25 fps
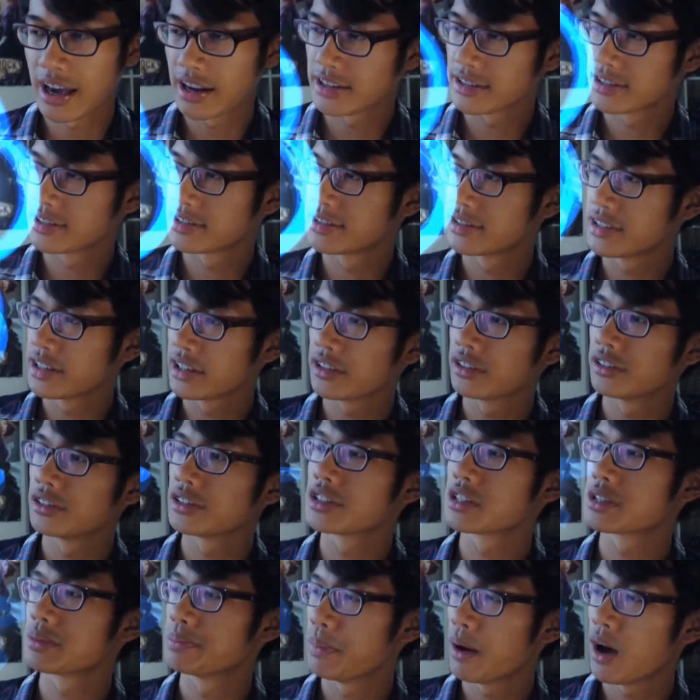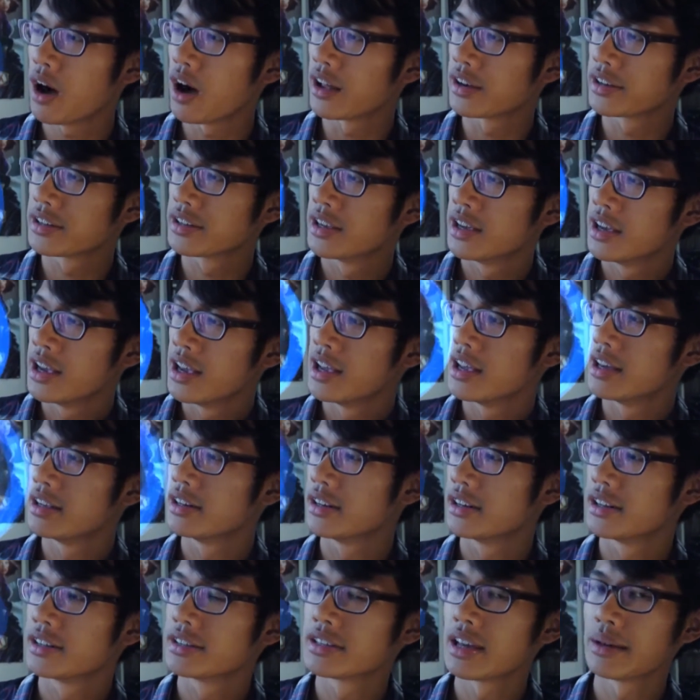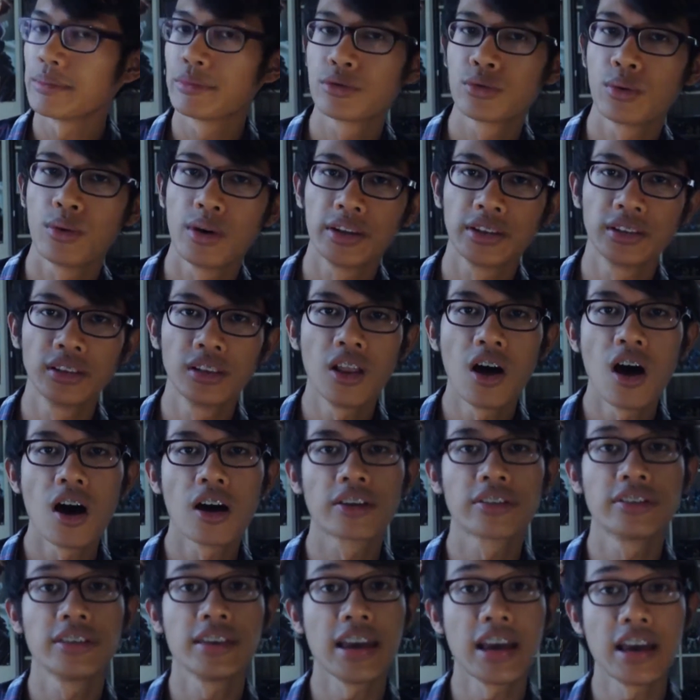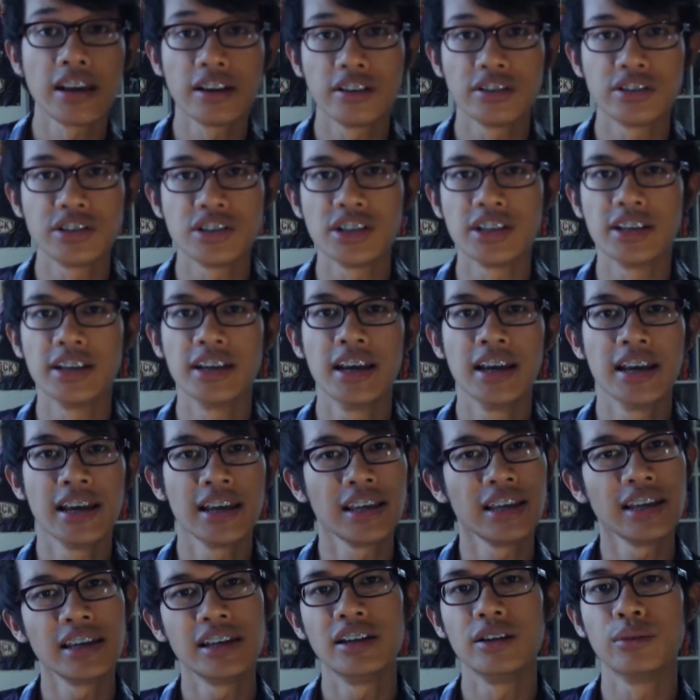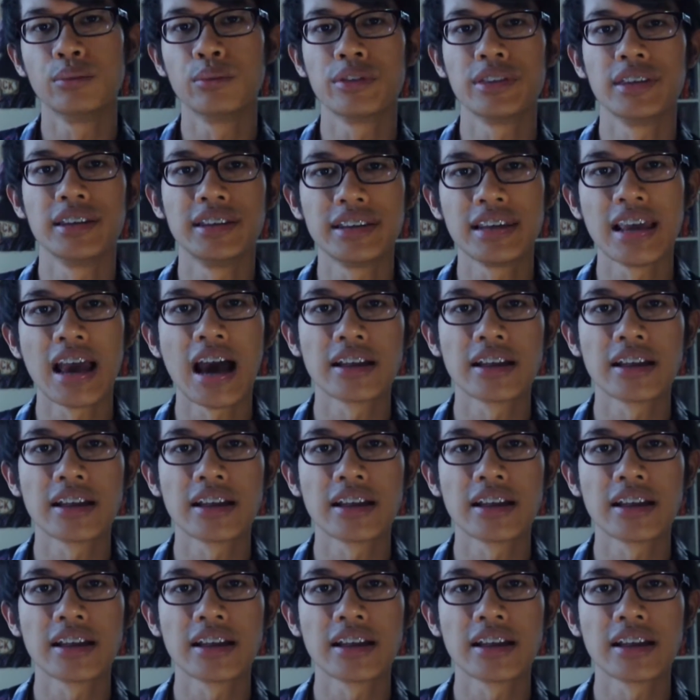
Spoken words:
at a single spot in an attempt to unlock the energy hidden within the